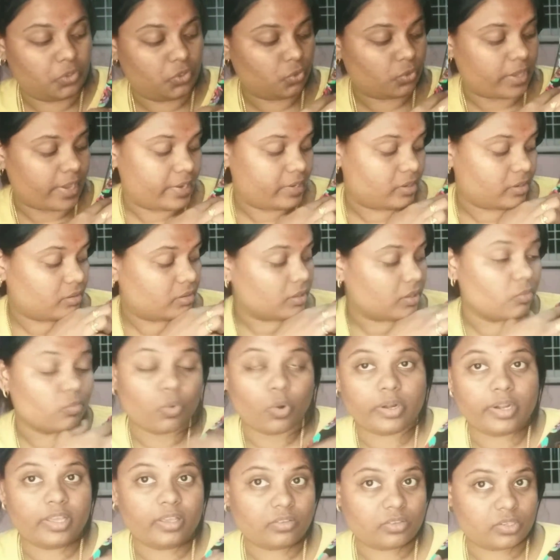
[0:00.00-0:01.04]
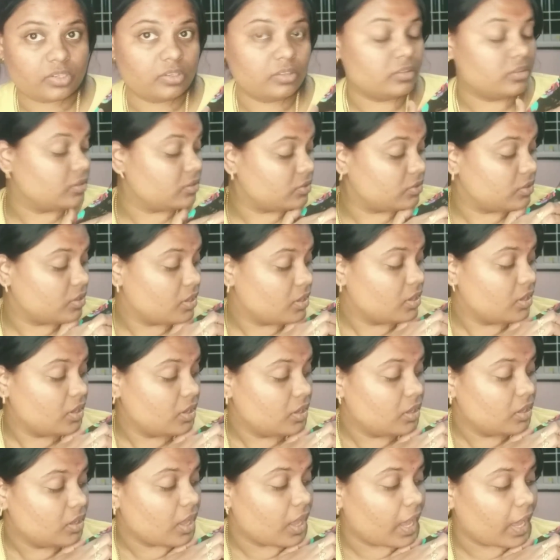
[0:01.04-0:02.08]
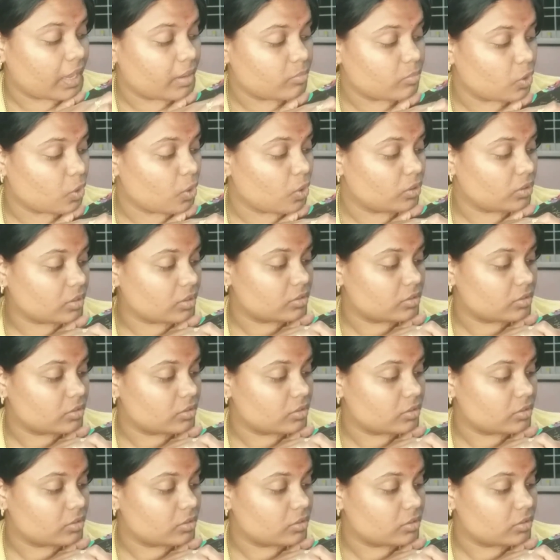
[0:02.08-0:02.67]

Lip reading: you get a wording seeing this. I am not